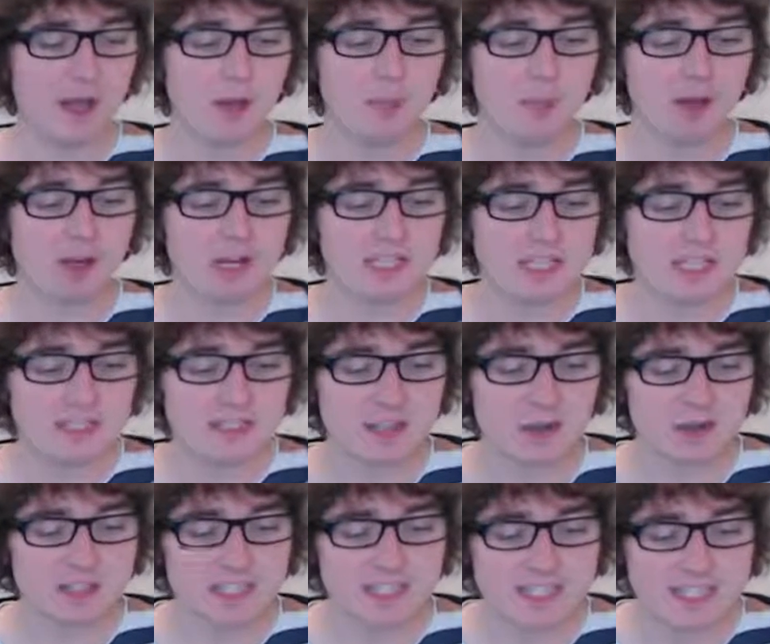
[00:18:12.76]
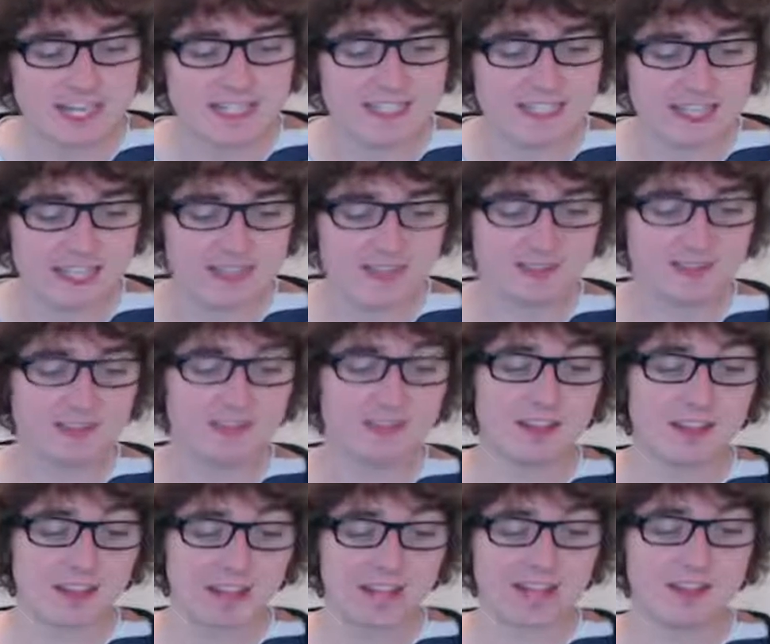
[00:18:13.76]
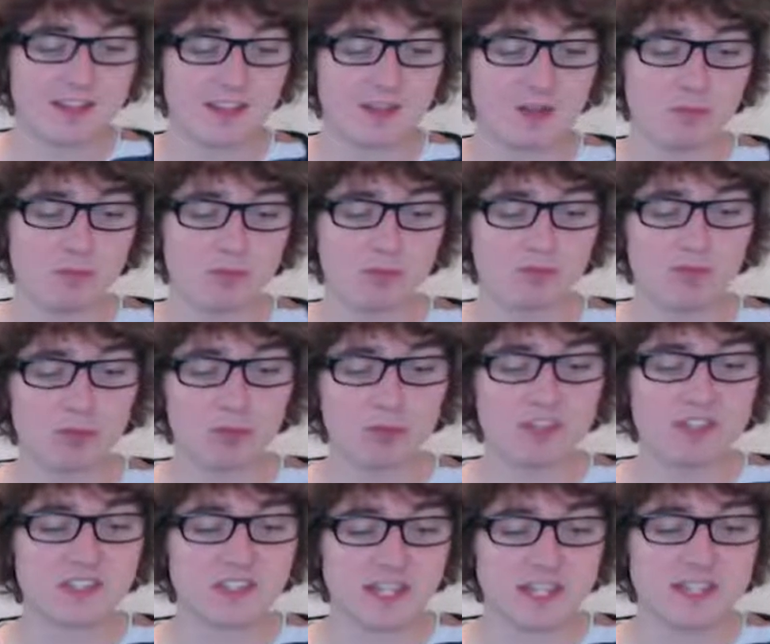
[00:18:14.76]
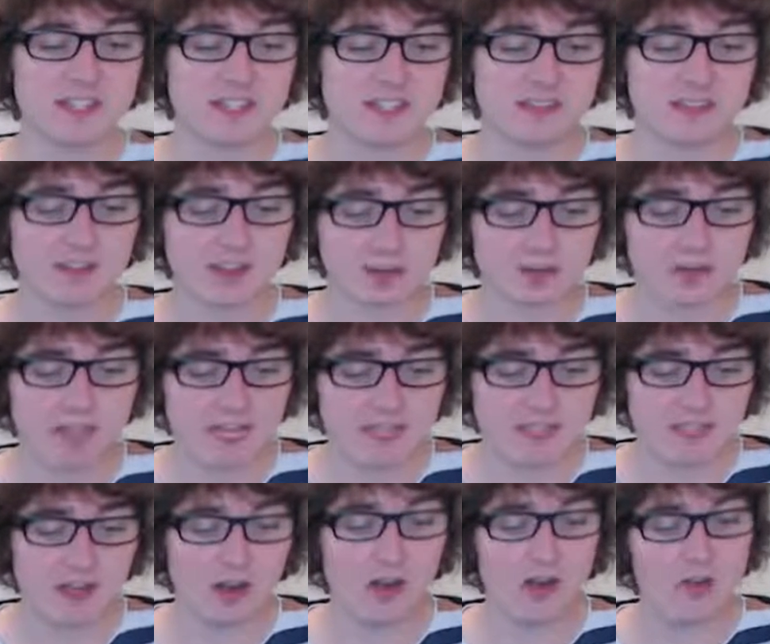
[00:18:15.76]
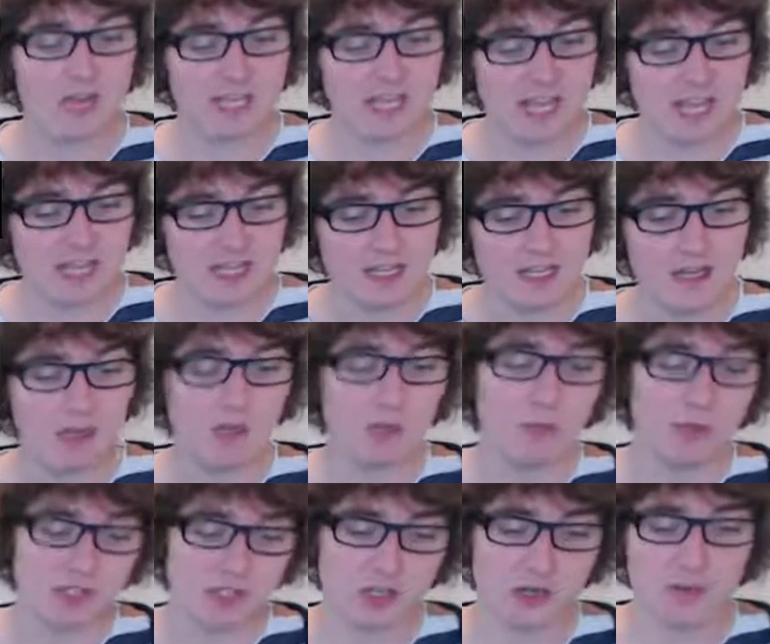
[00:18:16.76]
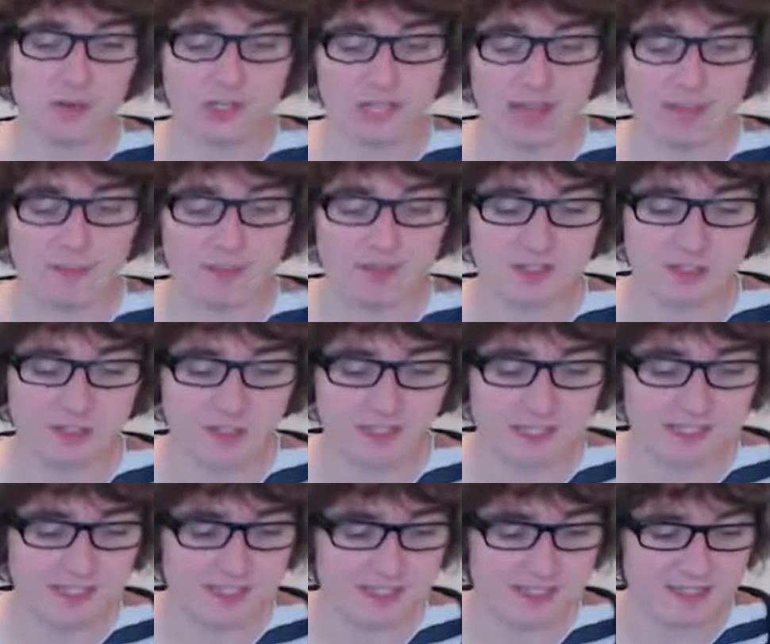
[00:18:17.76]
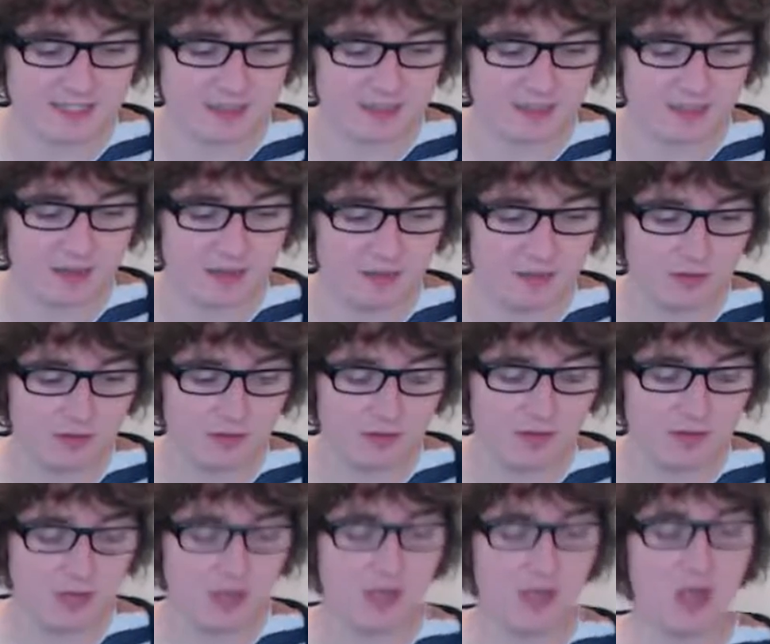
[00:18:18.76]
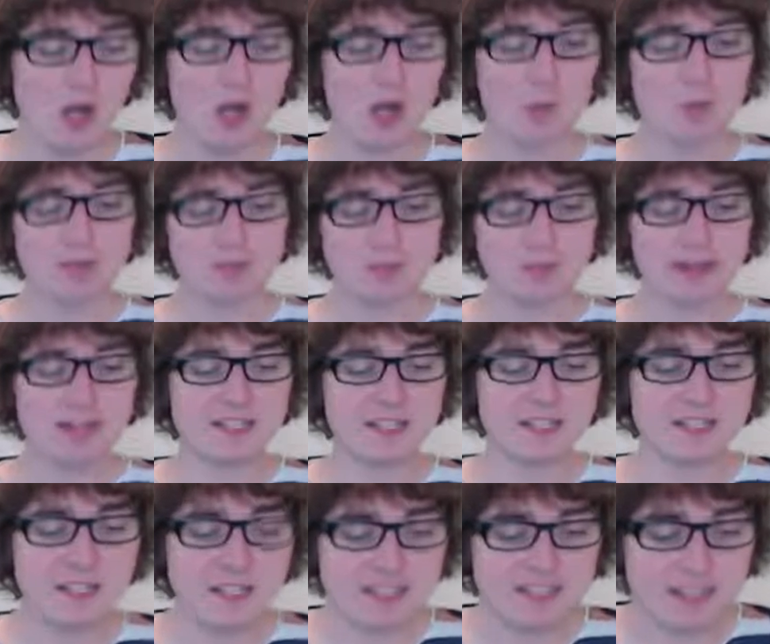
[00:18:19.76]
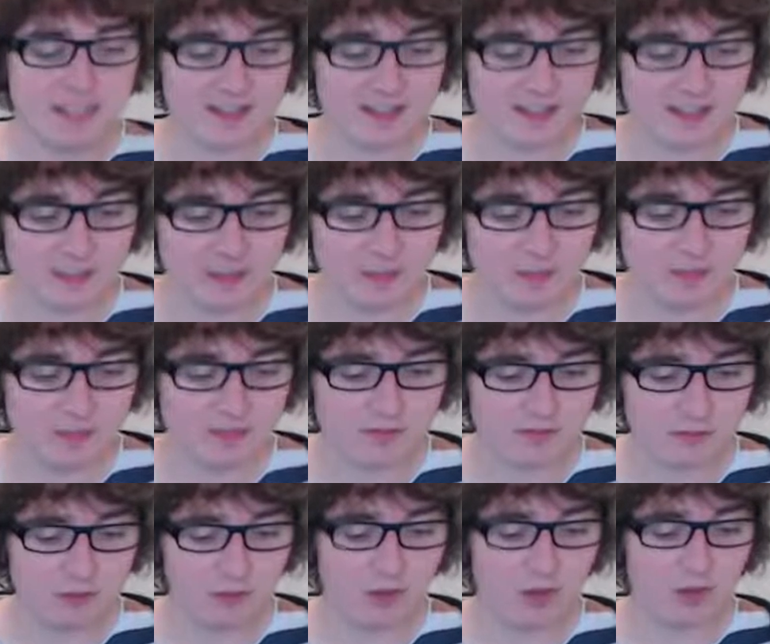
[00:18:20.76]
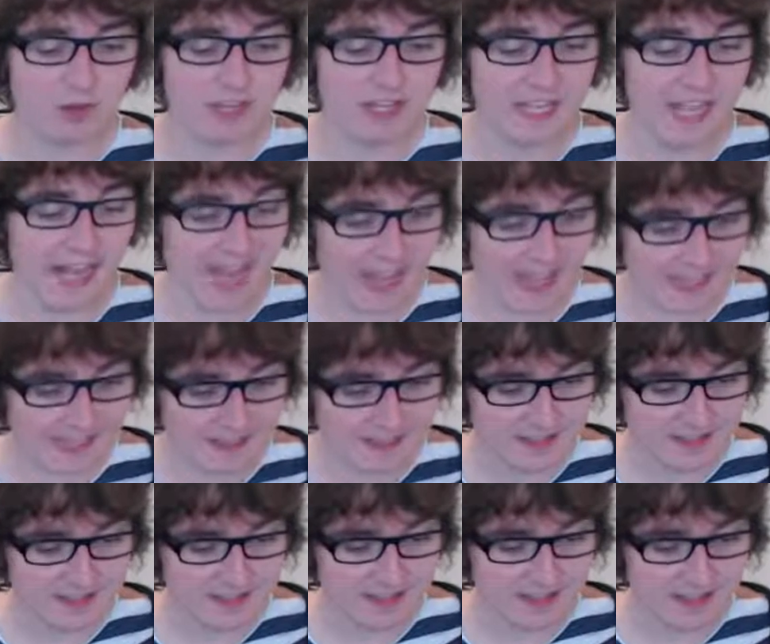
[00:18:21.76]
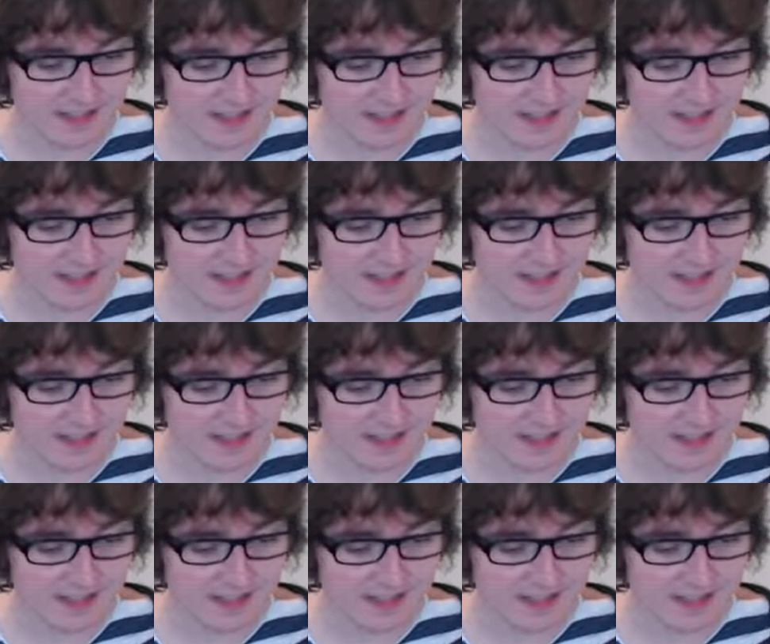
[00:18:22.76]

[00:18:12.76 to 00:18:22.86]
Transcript: Because this note is a 16th, the next note must fall a 16th note later on the E, which also happens to be a 16th note, which means that this 8th note must fall on the and